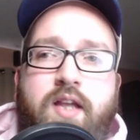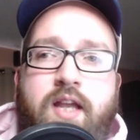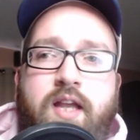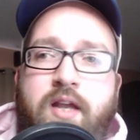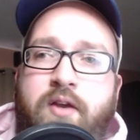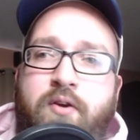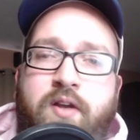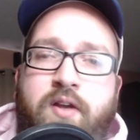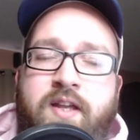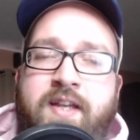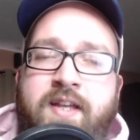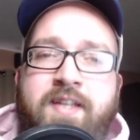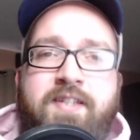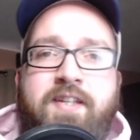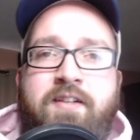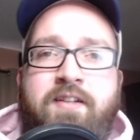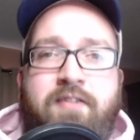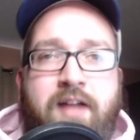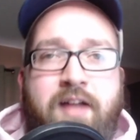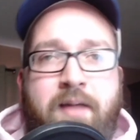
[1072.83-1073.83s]
easy
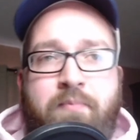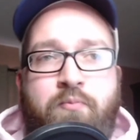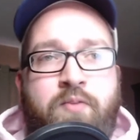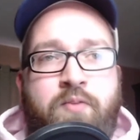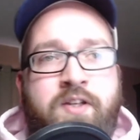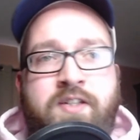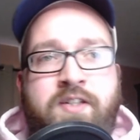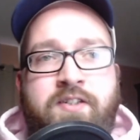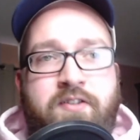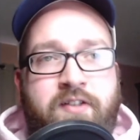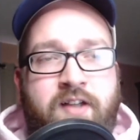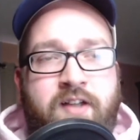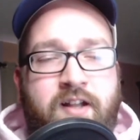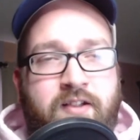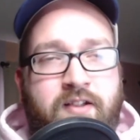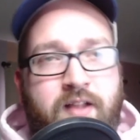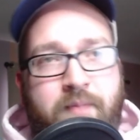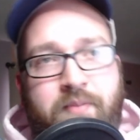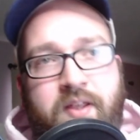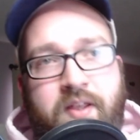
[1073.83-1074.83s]
clap. We easily got
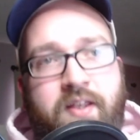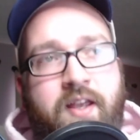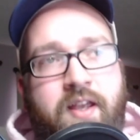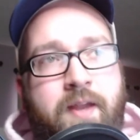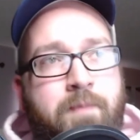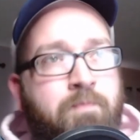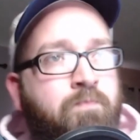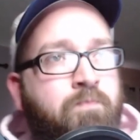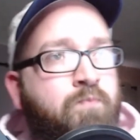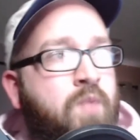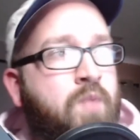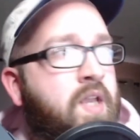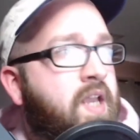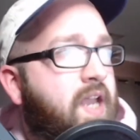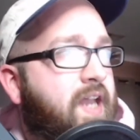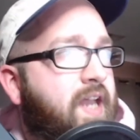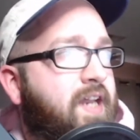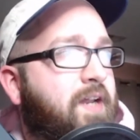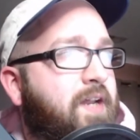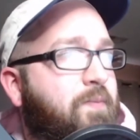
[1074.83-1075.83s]
clapped that game.
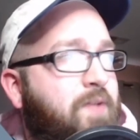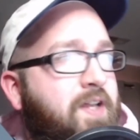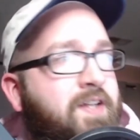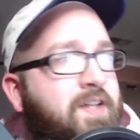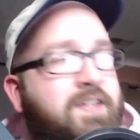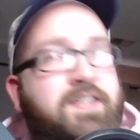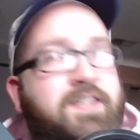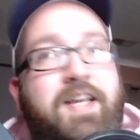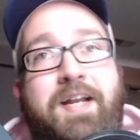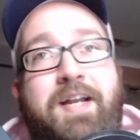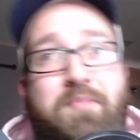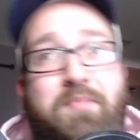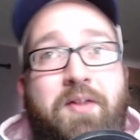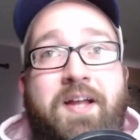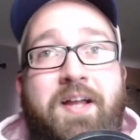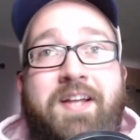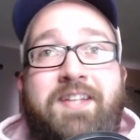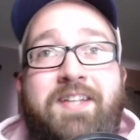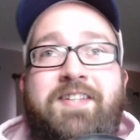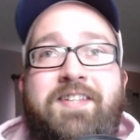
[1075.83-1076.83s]
Ended up getting second
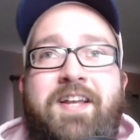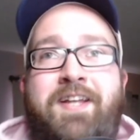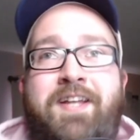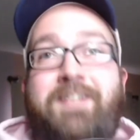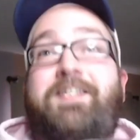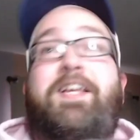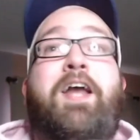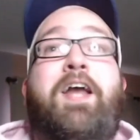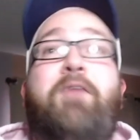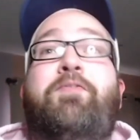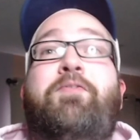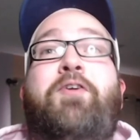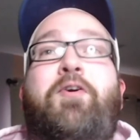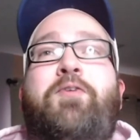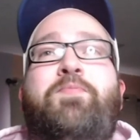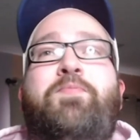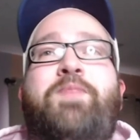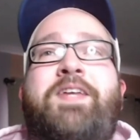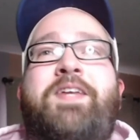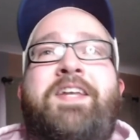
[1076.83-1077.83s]
place against a guy we'd already
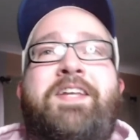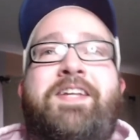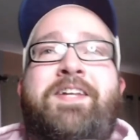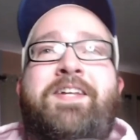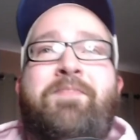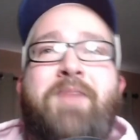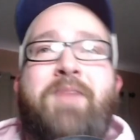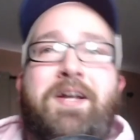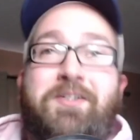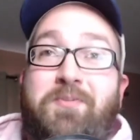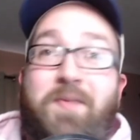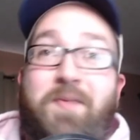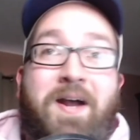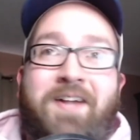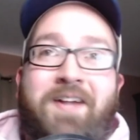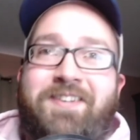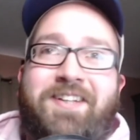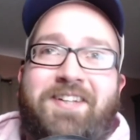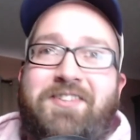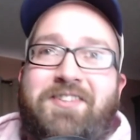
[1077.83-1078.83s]
beat in a matchup I
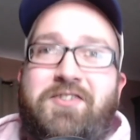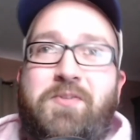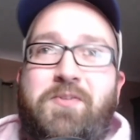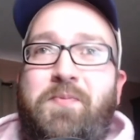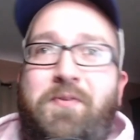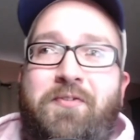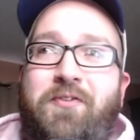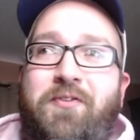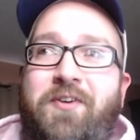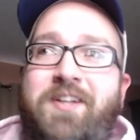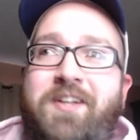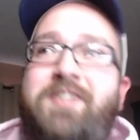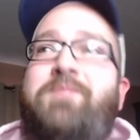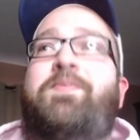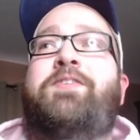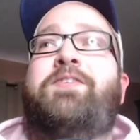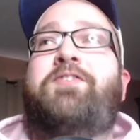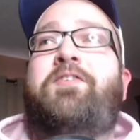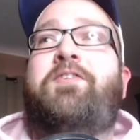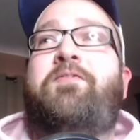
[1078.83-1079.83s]
think is super free,
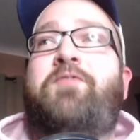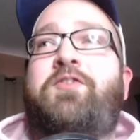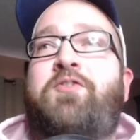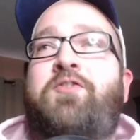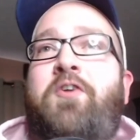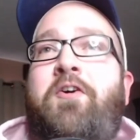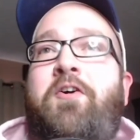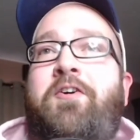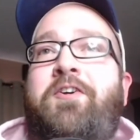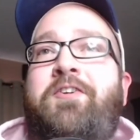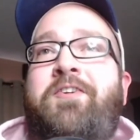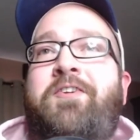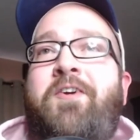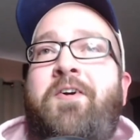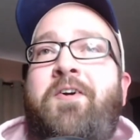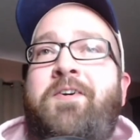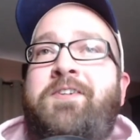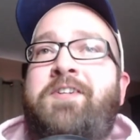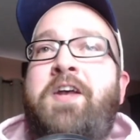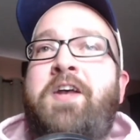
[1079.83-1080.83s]
especially if we draw our good
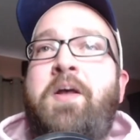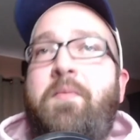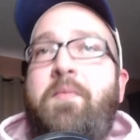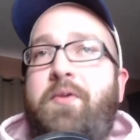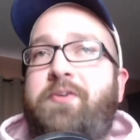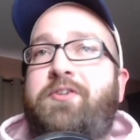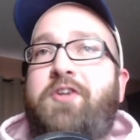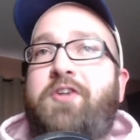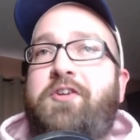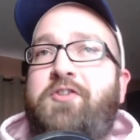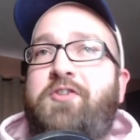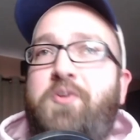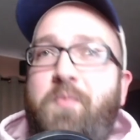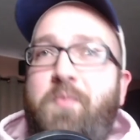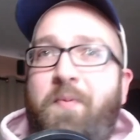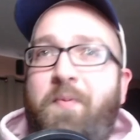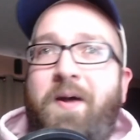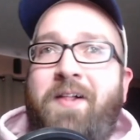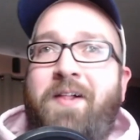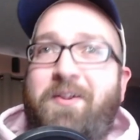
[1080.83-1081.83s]
cards. We didn't draw Super
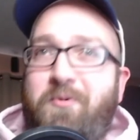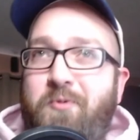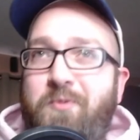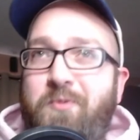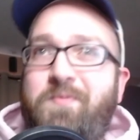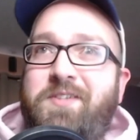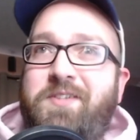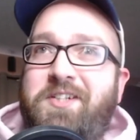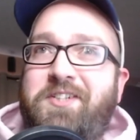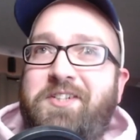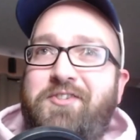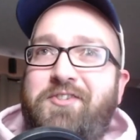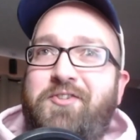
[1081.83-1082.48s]
Poly or Magician Souls